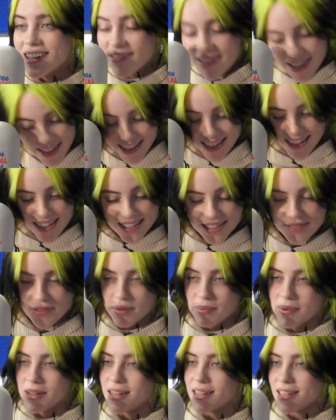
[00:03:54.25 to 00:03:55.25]
It really is. It
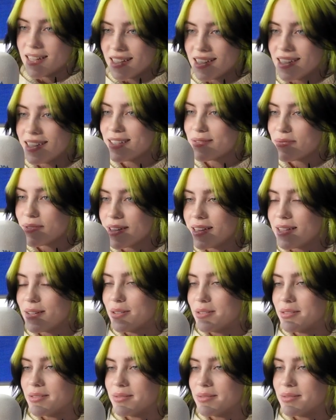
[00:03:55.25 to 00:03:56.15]
actually me. is. It's really cool.